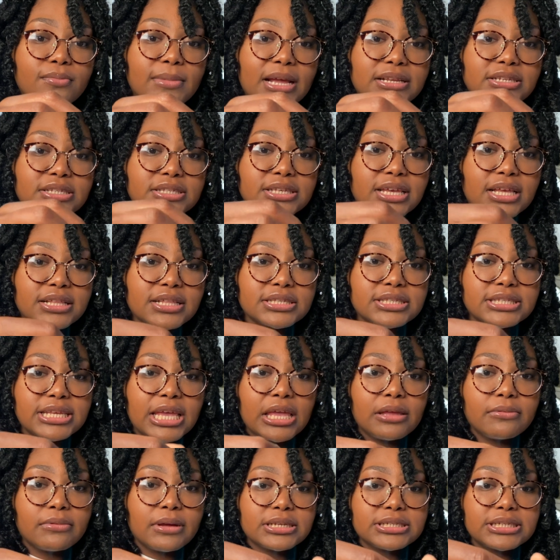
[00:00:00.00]
I just had to
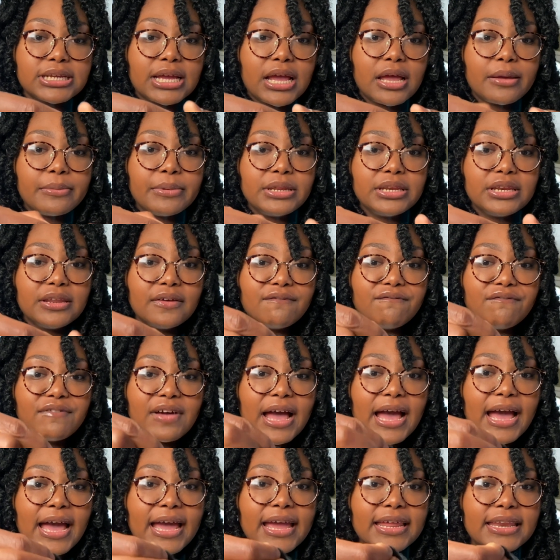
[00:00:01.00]
take my time and
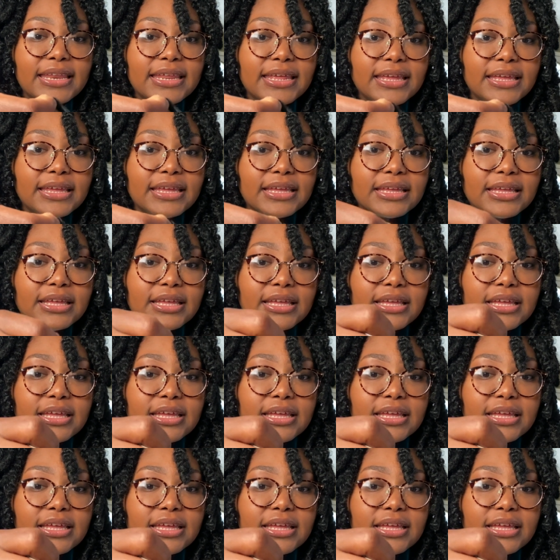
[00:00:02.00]
divide it,